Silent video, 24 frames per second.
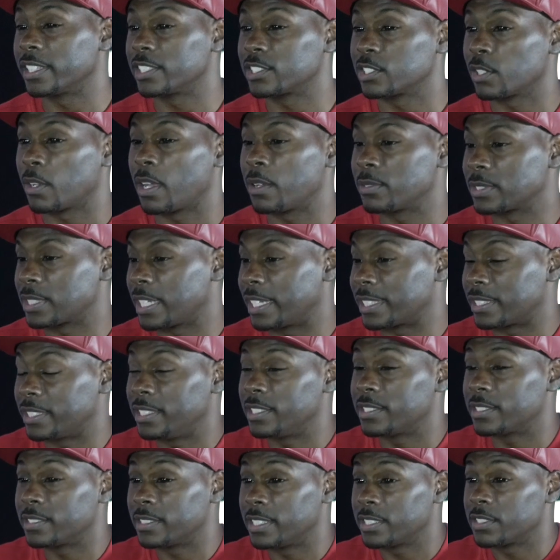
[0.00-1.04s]
So I was like,
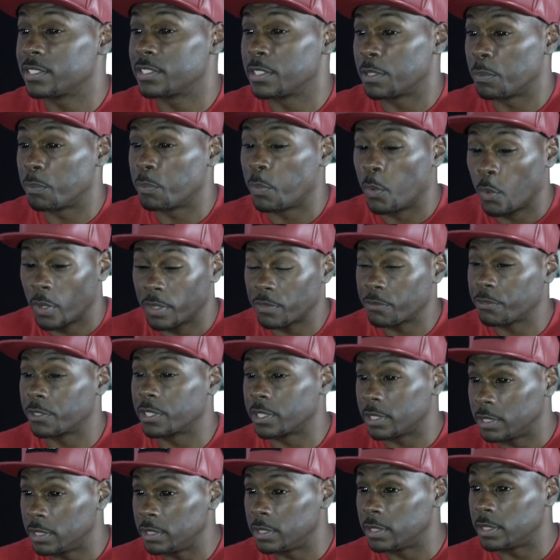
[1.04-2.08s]
this is important for the
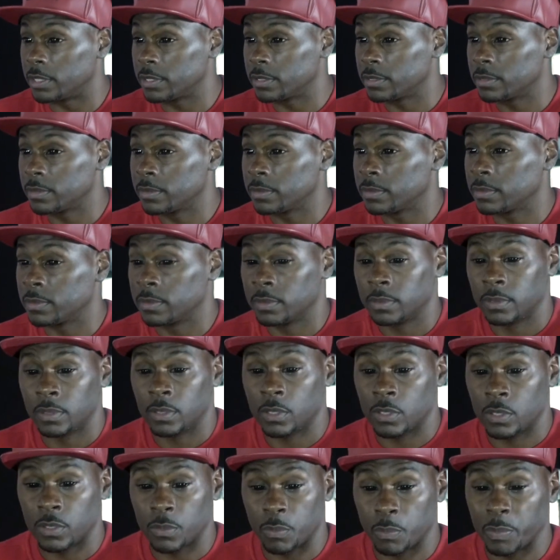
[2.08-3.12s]
hood
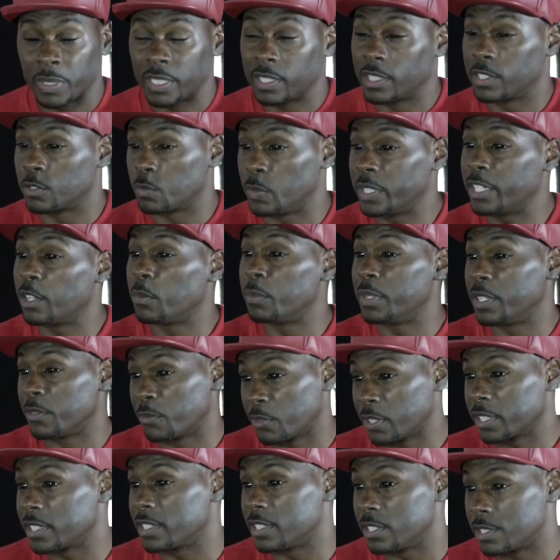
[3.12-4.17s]
because we're gonna be in
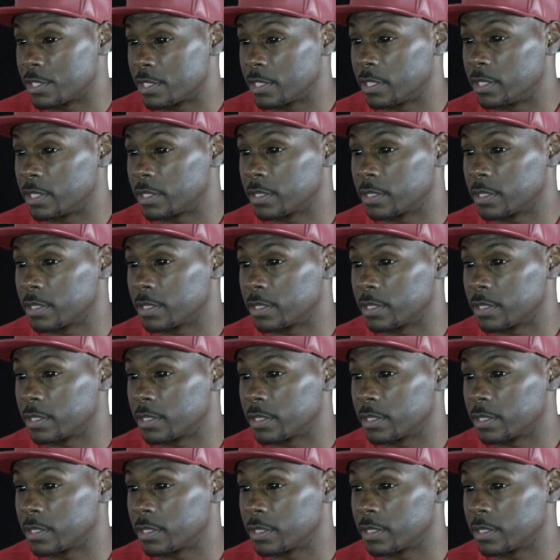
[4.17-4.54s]
front of these judges.